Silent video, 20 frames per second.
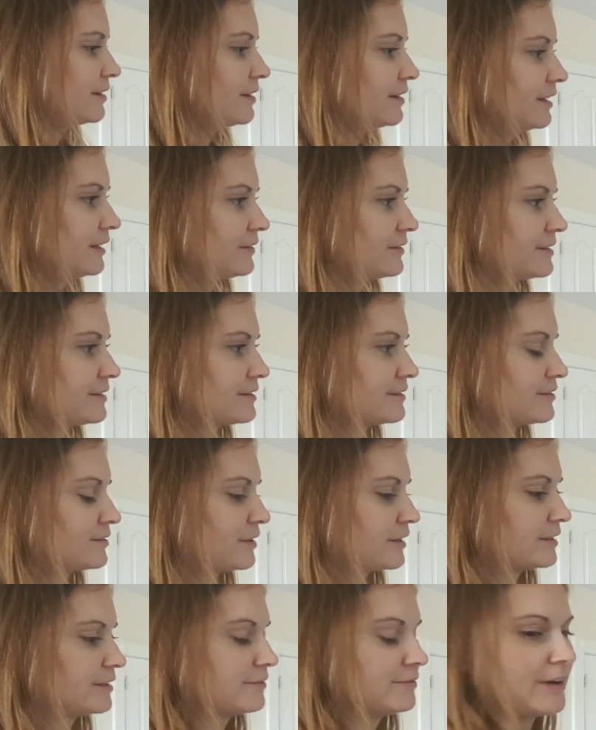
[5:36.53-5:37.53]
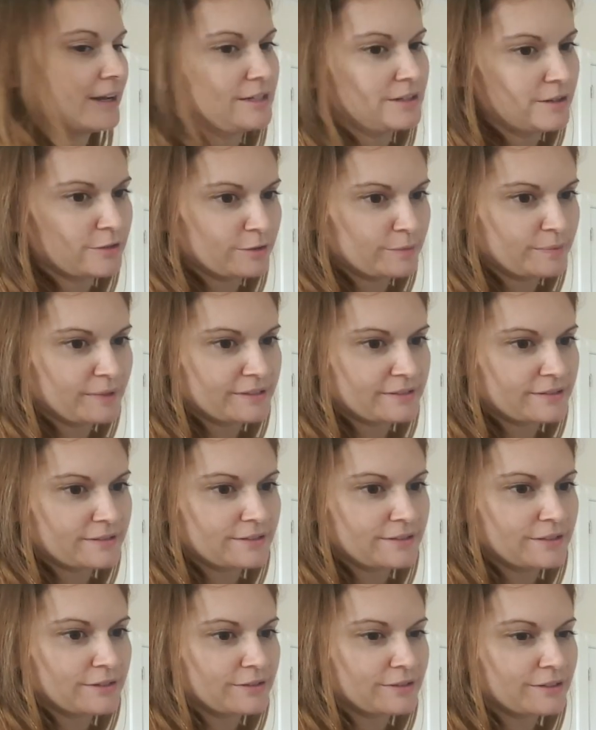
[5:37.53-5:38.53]
I always try to find other places
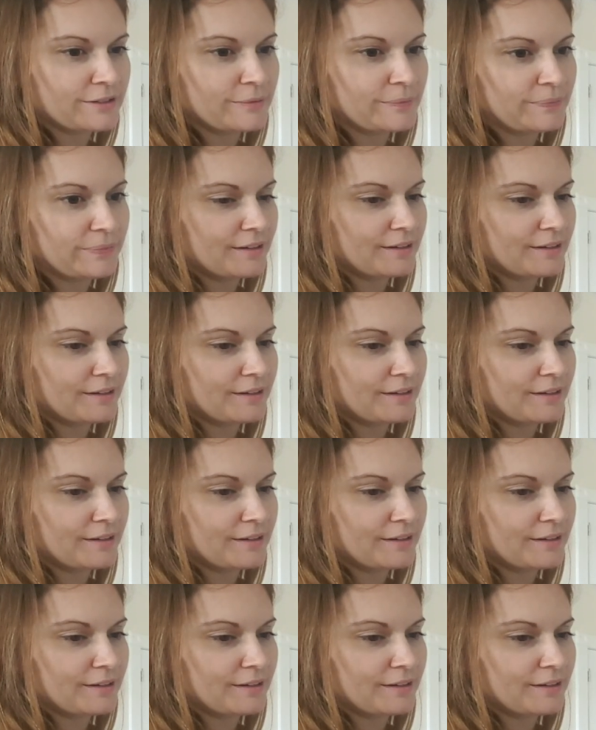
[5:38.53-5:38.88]
to use it.